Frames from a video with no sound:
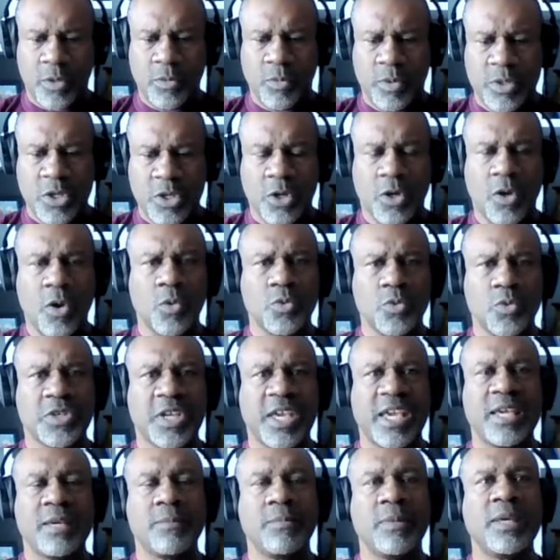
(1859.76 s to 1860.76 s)
your coach
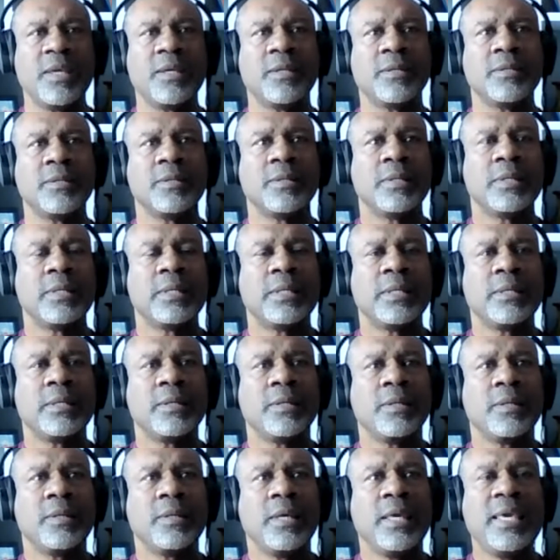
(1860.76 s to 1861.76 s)
came in,
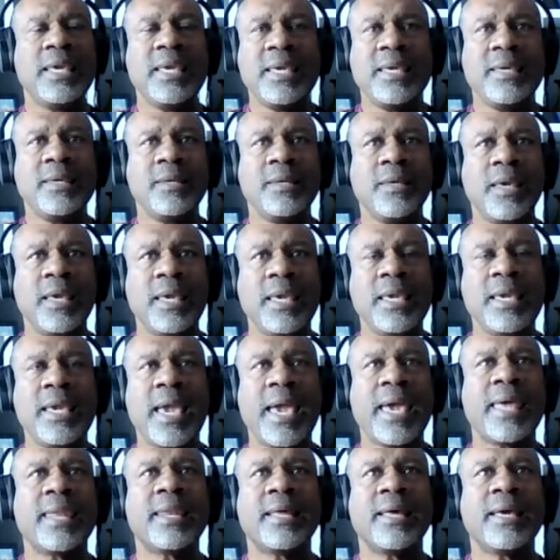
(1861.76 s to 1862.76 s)
he
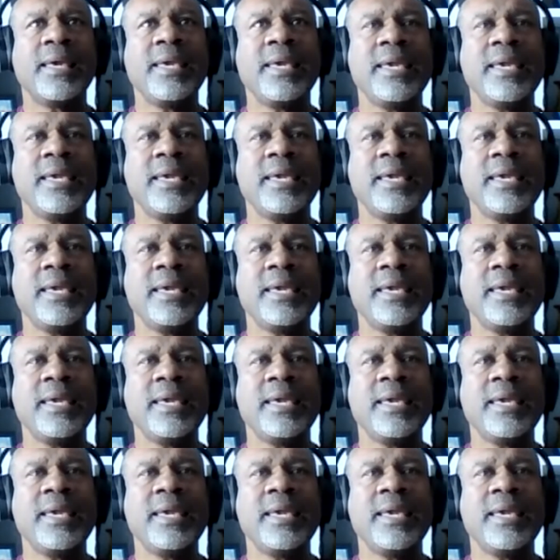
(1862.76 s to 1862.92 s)
had a